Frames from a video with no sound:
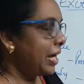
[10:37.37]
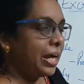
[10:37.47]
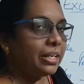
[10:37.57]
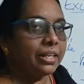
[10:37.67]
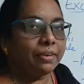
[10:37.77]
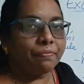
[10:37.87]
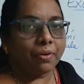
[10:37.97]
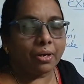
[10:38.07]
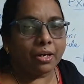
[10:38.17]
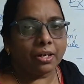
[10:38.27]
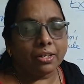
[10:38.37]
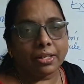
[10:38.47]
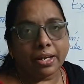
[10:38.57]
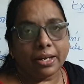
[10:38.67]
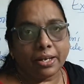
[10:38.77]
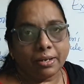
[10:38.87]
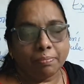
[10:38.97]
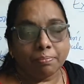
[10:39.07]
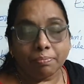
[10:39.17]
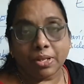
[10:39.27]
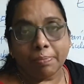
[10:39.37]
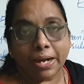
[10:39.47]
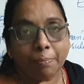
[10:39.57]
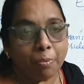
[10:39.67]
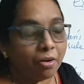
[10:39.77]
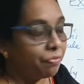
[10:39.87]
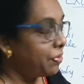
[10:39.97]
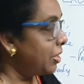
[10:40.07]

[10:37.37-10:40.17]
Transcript: and they made up of,